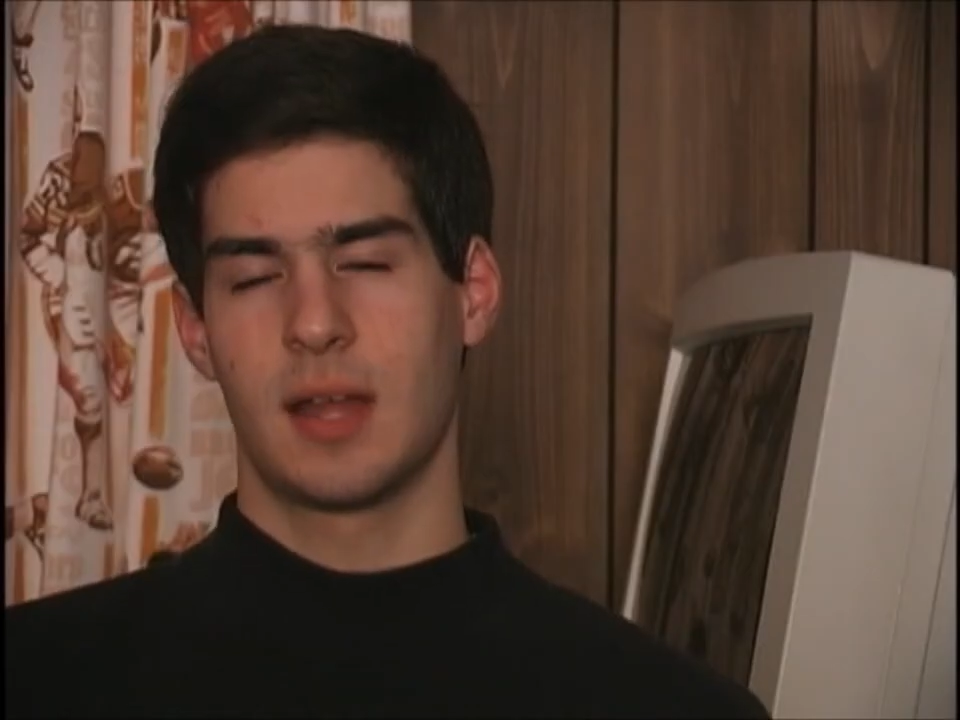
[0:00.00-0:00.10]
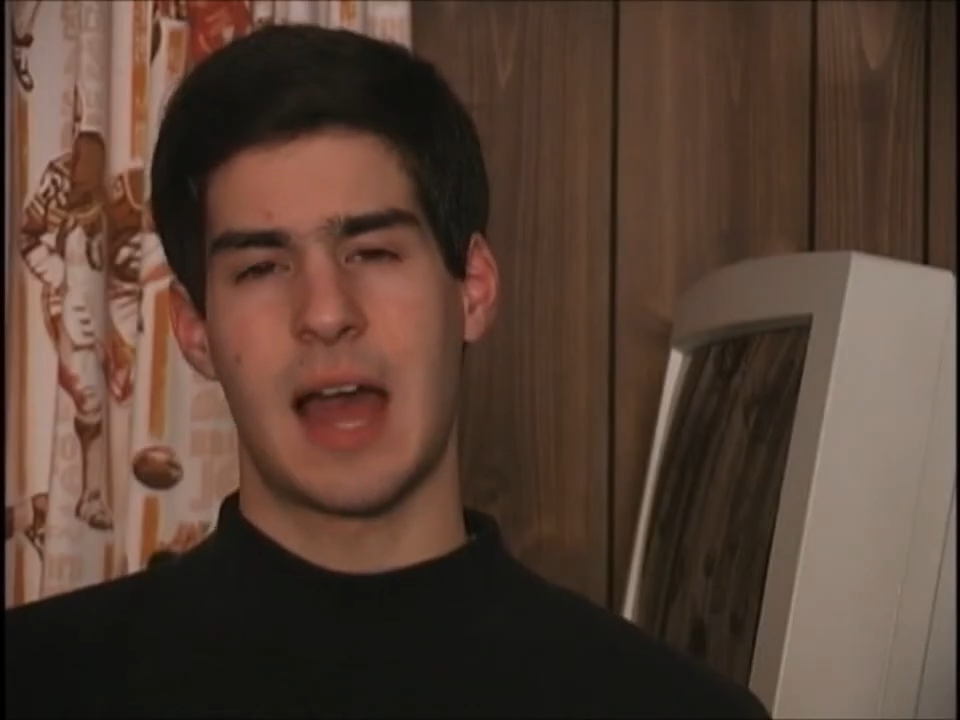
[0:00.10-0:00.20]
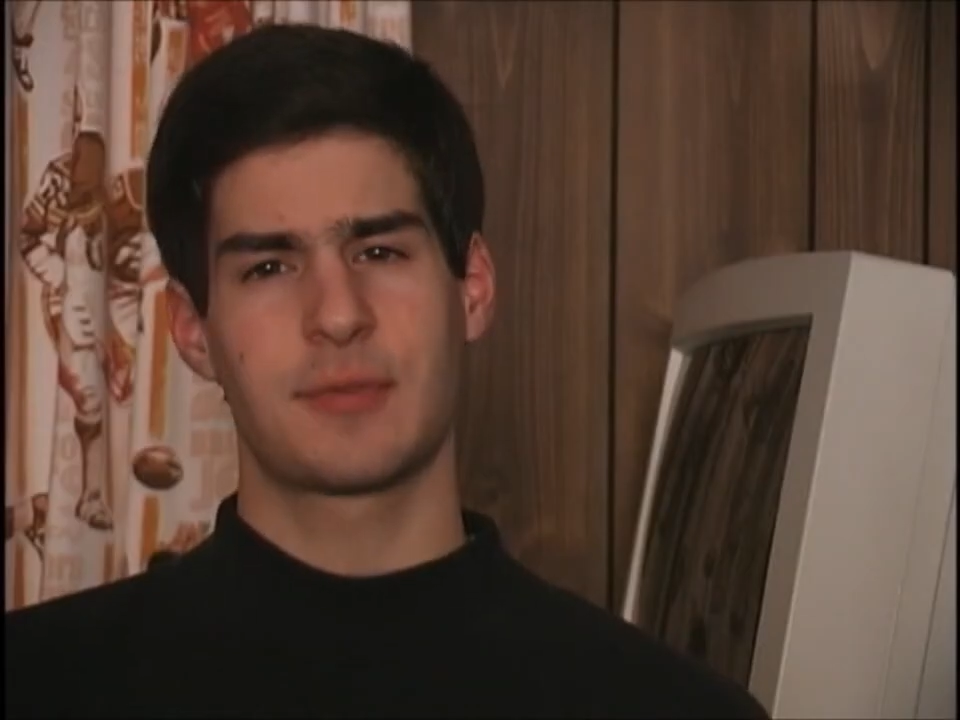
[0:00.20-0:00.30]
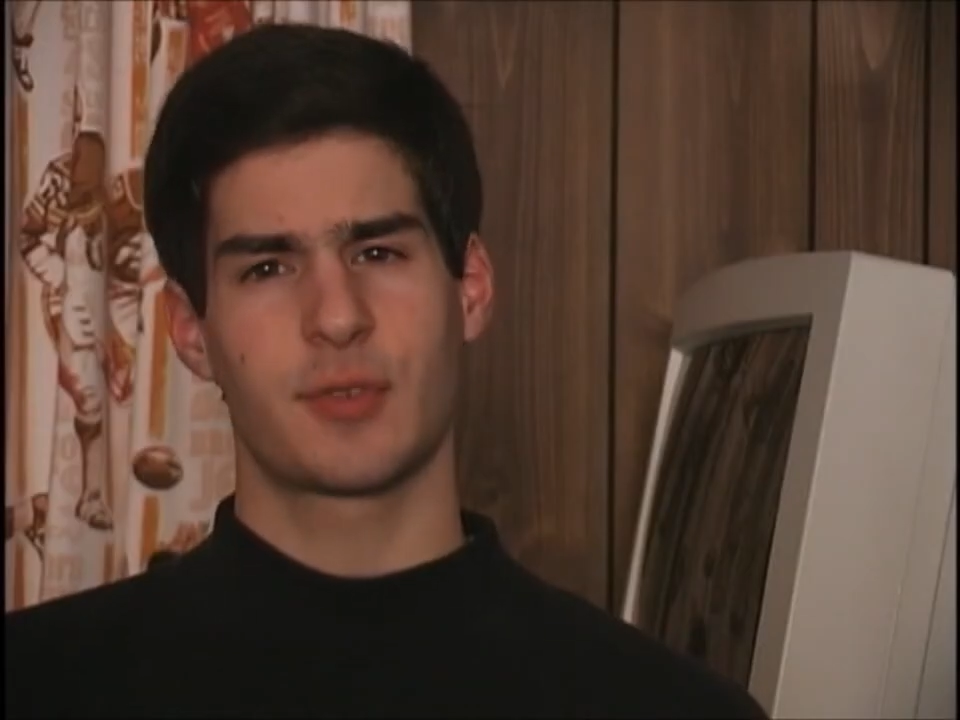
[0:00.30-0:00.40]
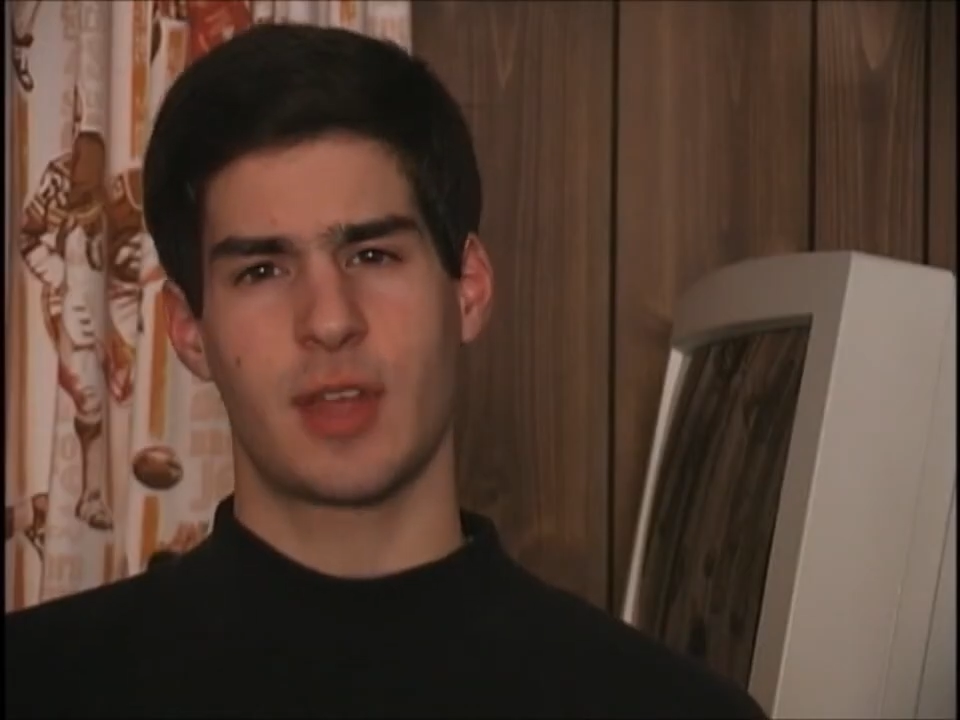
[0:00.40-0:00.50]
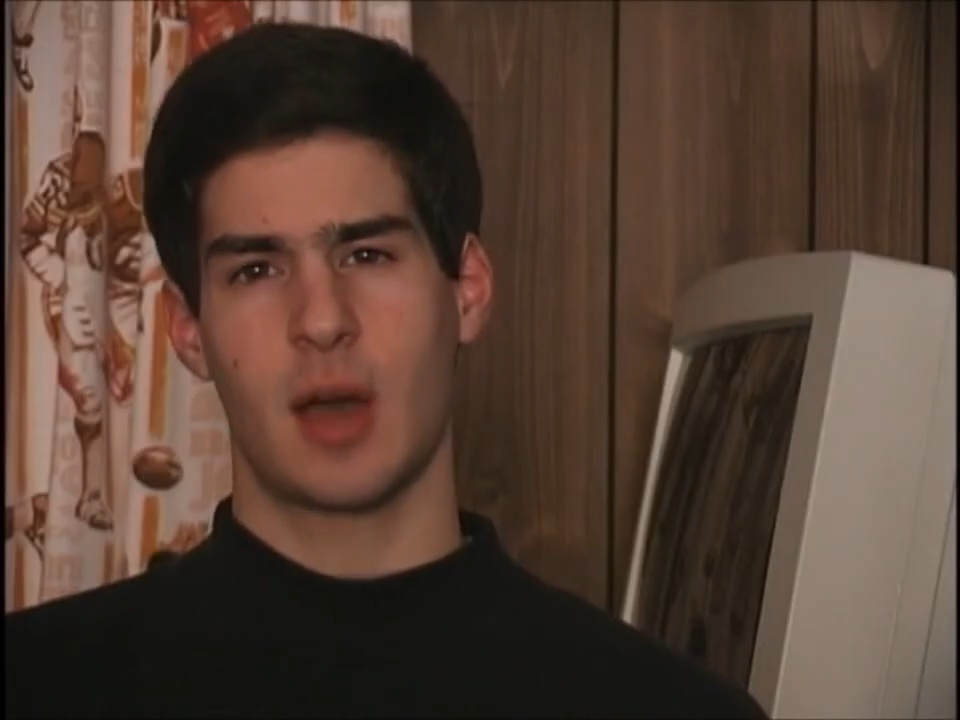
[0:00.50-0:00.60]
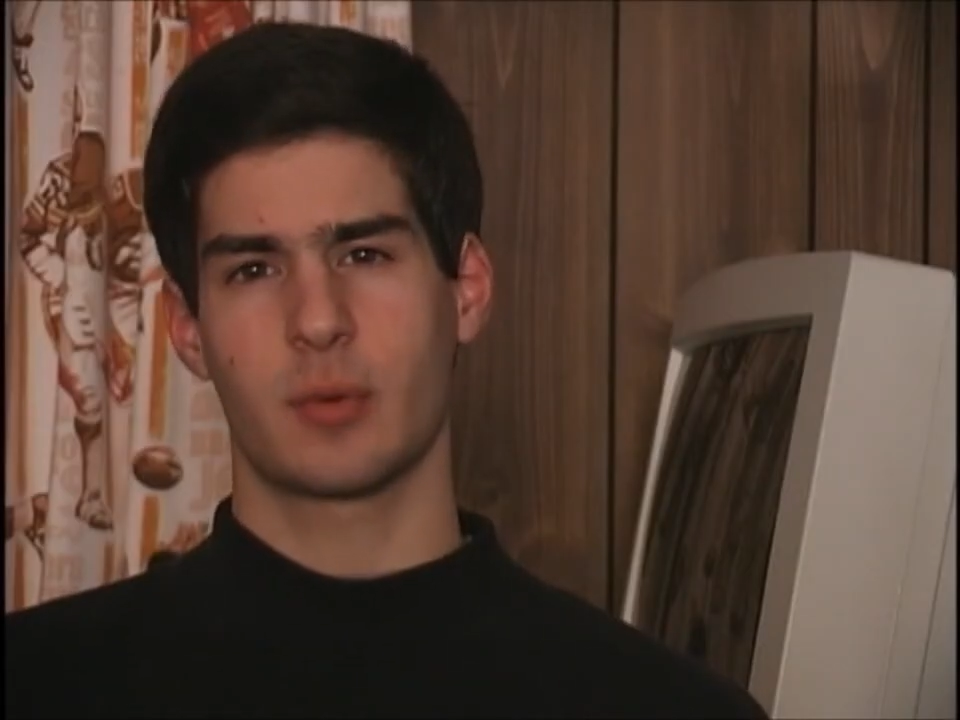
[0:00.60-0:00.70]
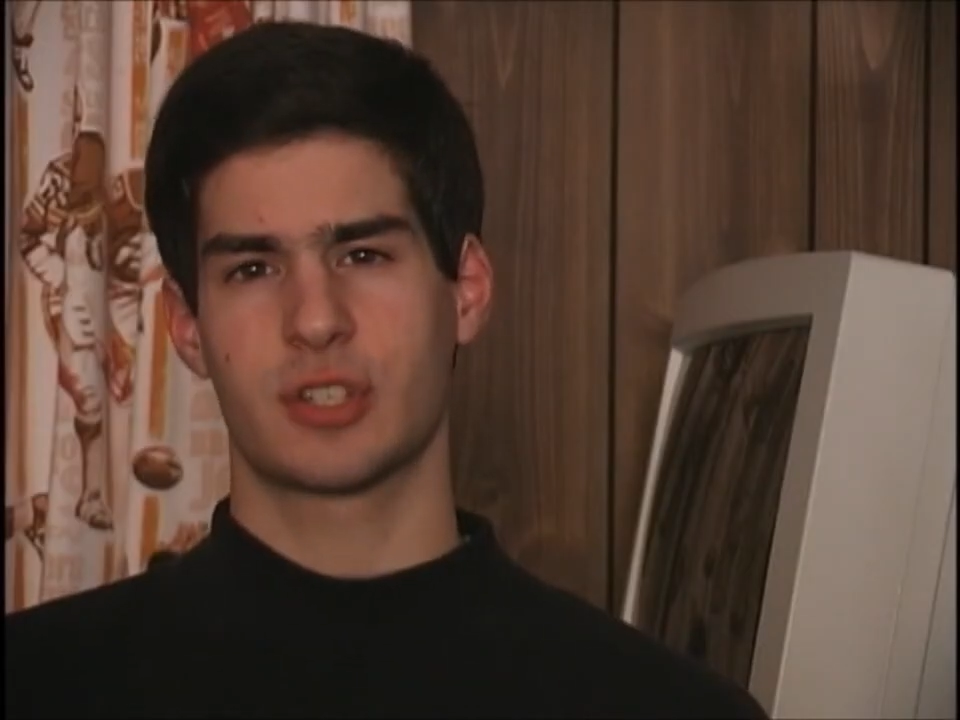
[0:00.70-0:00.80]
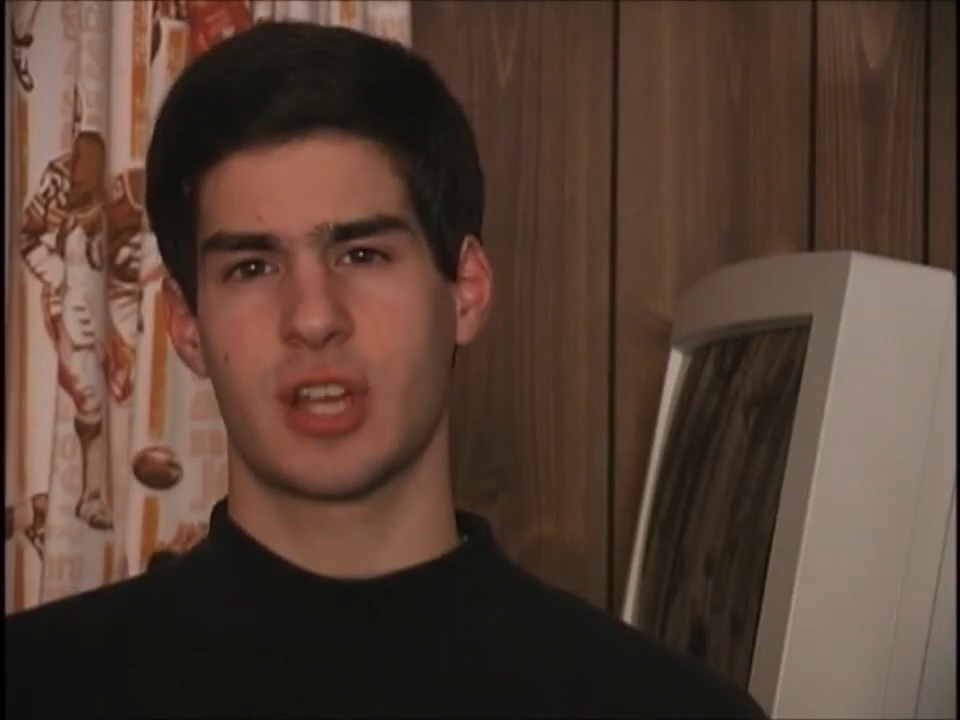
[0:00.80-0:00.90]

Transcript: After that, we